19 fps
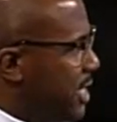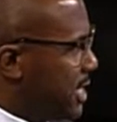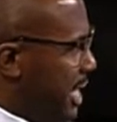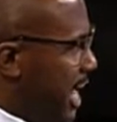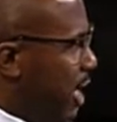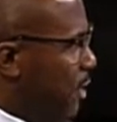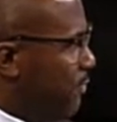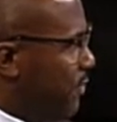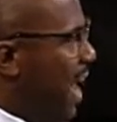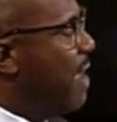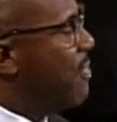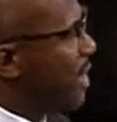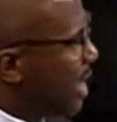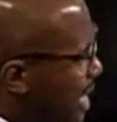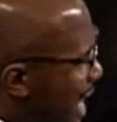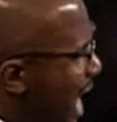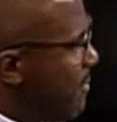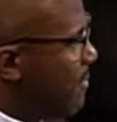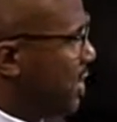itself and
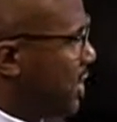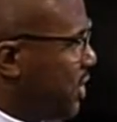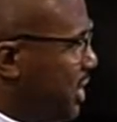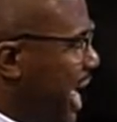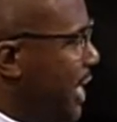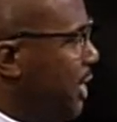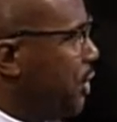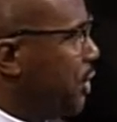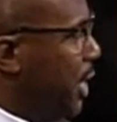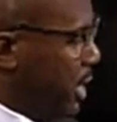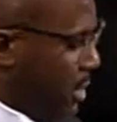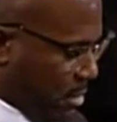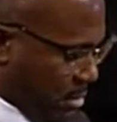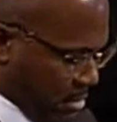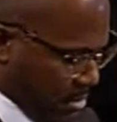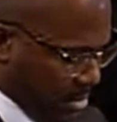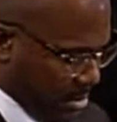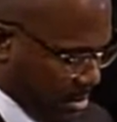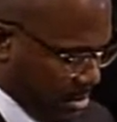the conversation.
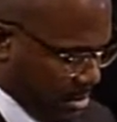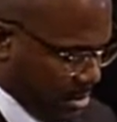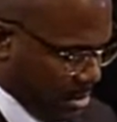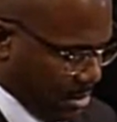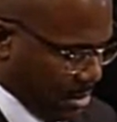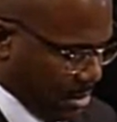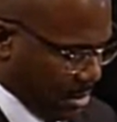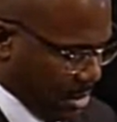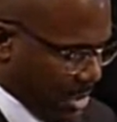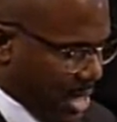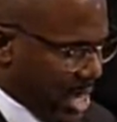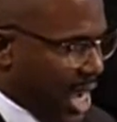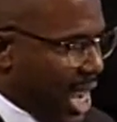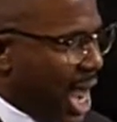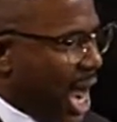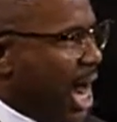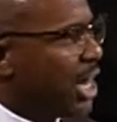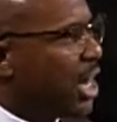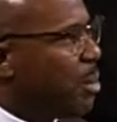
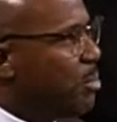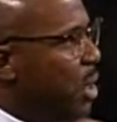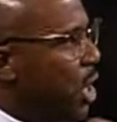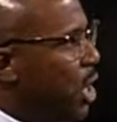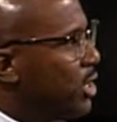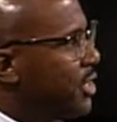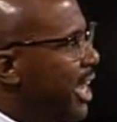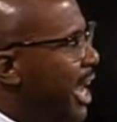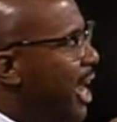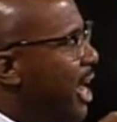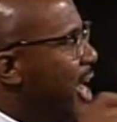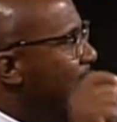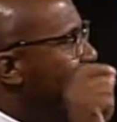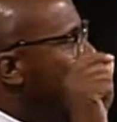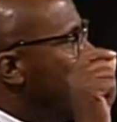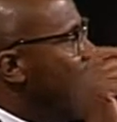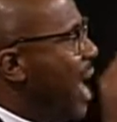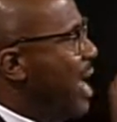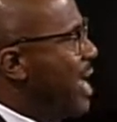A community
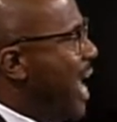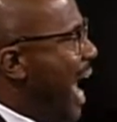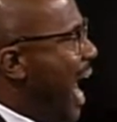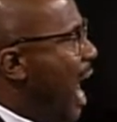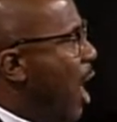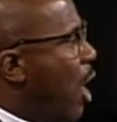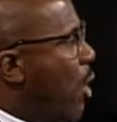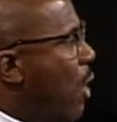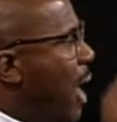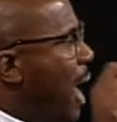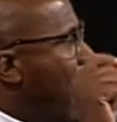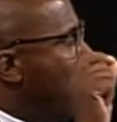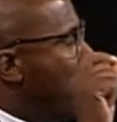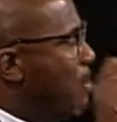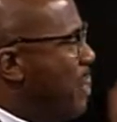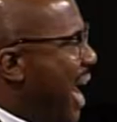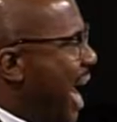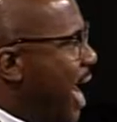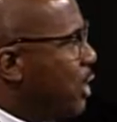that now
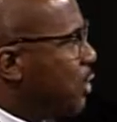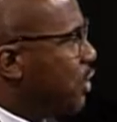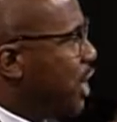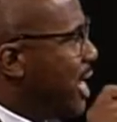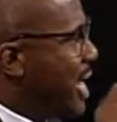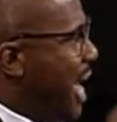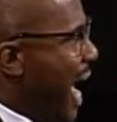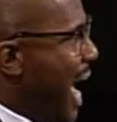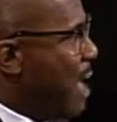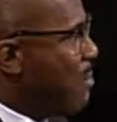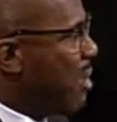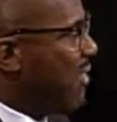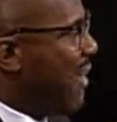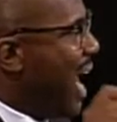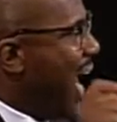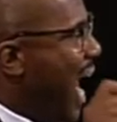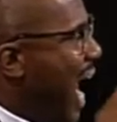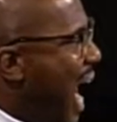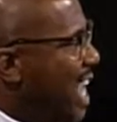bears the name of
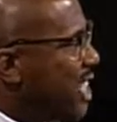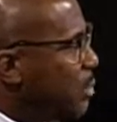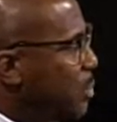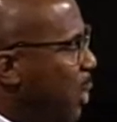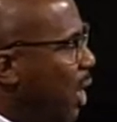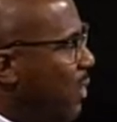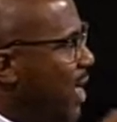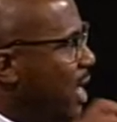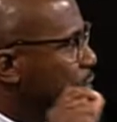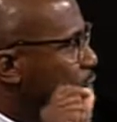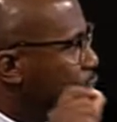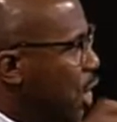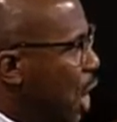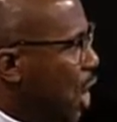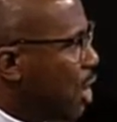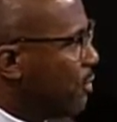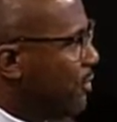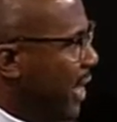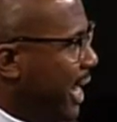a hospital that's
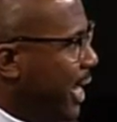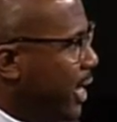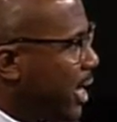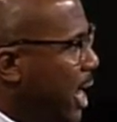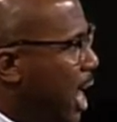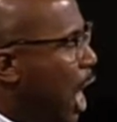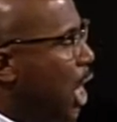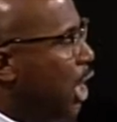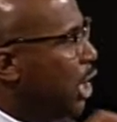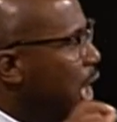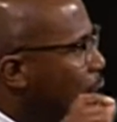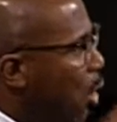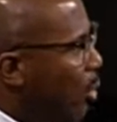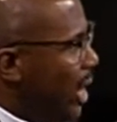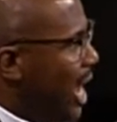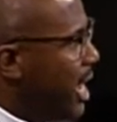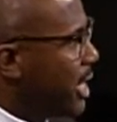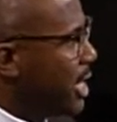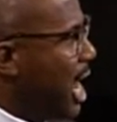serving
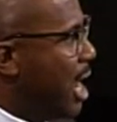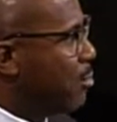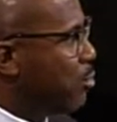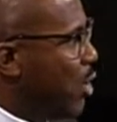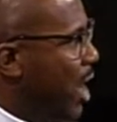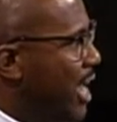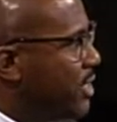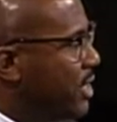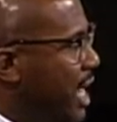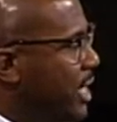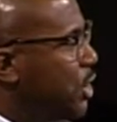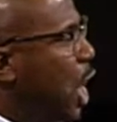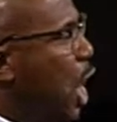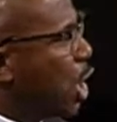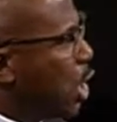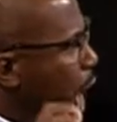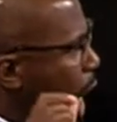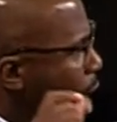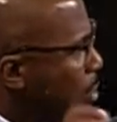low-income residents
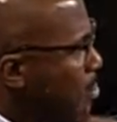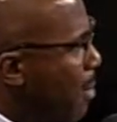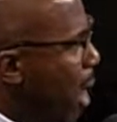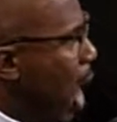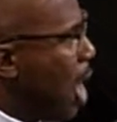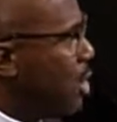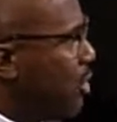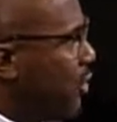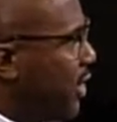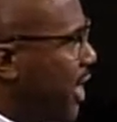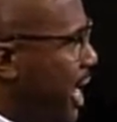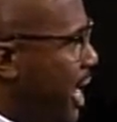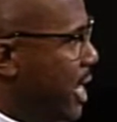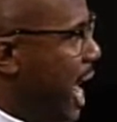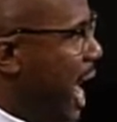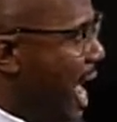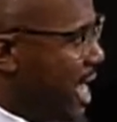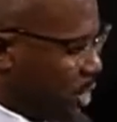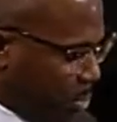called Martin Luther
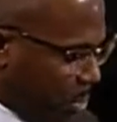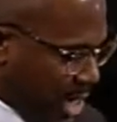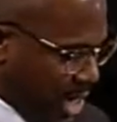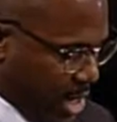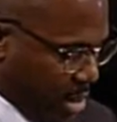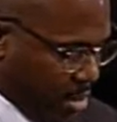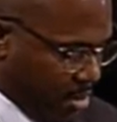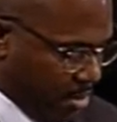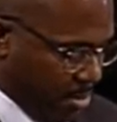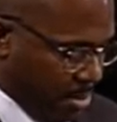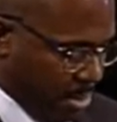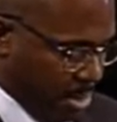King Hospital.